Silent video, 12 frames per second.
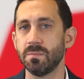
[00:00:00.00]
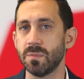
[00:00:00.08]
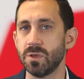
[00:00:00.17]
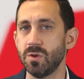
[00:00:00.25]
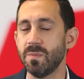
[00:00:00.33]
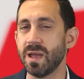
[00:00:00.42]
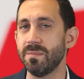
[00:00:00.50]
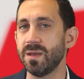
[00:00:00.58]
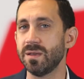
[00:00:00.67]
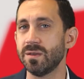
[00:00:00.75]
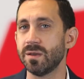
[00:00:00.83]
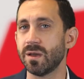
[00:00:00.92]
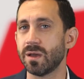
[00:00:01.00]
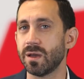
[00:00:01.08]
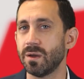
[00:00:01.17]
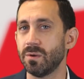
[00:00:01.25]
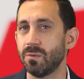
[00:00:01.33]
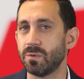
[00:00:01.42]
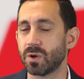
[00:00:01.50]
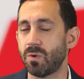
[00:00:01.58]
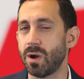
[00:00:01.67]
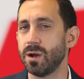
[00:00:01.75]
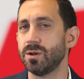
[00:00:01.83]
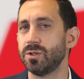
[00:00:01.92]
you may be
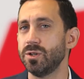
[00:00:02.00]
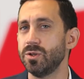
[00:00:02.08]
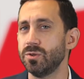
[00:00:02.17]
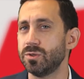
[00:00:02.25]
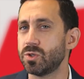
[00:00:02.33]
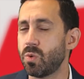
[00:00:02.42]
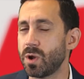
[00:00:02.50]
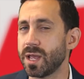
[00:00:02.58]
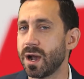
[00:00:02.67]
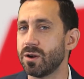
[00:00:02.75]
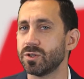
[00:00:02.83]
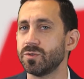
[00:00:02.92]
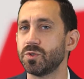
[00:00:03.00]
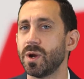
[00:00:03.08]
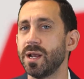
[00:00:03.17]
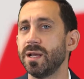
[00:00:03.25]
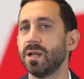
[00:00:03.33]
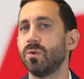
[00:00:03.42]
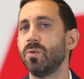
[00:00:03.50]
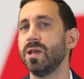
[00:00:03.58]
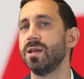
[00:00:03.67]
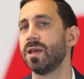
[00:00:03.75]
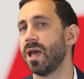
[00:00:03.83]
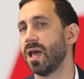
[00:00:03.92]
required to do 20 hours of training in a
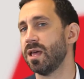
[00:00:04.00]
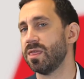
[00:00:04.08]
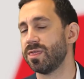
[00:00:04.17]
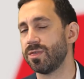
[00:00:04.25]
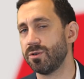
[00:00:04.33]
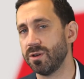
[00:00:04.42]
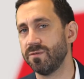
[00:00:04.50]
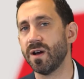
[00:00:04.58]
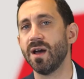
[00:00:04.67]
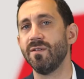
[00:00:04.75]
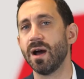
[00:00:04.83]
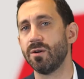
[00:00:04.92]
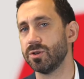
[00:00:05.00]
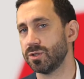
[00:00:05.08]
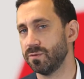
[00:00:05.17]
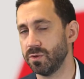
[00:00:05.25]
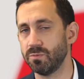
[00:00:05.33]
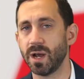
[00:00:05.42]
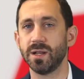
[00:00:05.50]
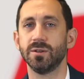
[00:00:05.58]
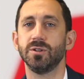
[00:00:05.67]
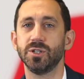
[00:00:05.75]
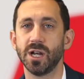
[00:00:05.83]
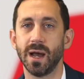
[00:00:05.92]
week and 35 hours of your
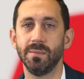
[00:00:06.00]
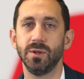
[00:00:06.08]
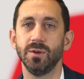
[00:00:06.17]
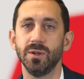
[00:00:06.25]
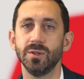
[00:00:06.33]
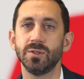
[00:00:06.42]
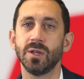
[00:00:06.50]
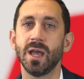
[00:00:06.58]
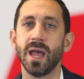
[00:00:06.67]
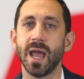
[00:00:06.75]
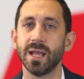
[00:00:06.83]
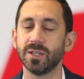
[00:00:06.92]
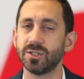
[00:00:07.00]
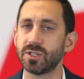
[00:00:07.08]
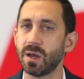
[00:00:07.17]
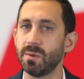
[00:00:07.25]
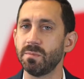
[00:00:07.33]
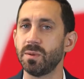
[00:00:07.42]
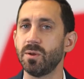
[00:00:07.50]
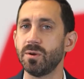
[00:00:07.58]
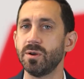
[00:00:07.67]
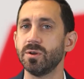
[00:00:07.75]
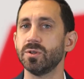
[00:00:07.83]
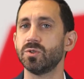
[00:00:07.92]
regular job duties. And some
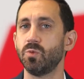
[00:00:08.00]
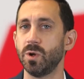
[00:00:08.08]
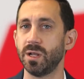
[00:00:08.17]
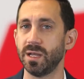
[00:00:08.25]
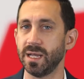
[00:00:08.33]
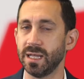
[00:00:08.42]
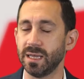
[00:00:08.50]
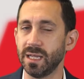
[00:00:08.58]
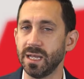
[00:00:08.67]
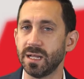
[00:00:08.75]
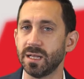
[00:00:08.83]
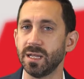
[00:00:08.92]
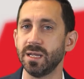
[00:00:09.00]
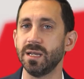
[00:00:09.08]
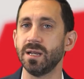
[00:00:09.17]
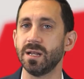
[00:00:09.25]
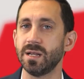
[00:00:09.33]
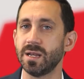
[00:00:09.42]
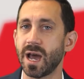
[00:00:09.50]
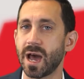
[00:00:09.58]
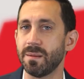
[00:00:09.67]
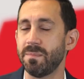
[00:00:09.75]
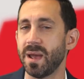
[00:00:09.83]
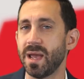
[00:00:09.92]
employers will illegally
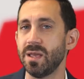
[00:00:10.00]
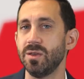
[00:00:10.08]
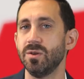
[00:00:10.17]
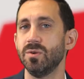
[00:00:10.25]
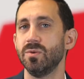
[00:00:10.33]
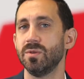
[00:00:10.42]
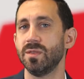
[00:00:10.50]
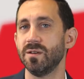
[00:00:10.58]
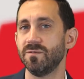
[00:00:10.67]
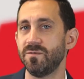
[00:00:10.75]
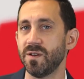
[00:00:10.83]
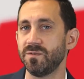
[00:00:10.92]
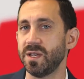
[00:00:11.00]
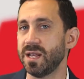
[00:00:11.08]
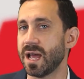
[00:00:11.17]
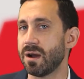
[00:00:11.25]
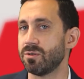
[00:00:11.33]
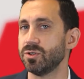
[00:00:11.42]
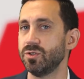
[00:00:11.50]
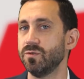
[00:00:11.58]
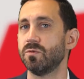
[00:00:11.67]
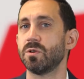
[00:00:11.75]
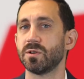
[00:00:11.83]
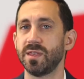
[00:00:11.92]
not pay you the 15 hours
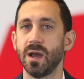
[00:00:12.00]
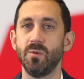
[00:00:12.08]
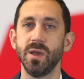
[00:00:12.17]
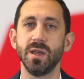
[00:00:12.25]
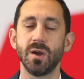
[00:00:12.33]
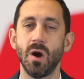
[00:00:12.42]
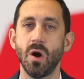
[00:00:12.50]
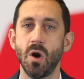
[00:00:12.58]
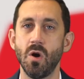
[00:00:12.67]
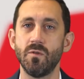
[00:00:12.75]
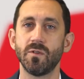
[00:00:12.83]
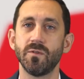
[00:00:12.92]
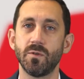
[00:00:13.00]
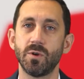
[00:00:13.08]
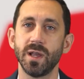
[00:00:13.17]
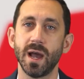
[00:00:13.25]
you've worked that week over 40